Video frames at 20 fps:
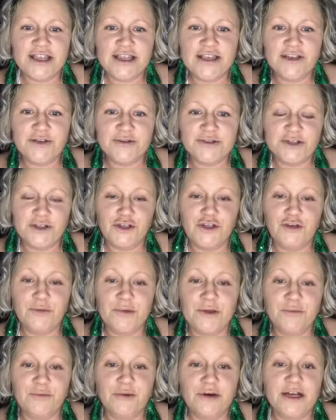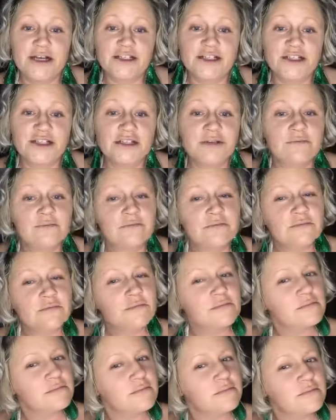Use a human brush.
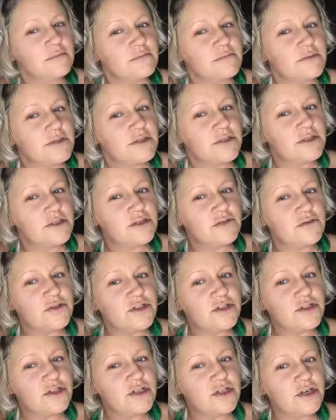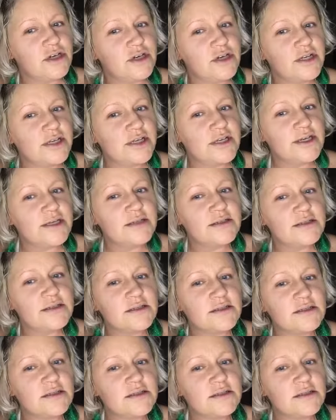Do turkeys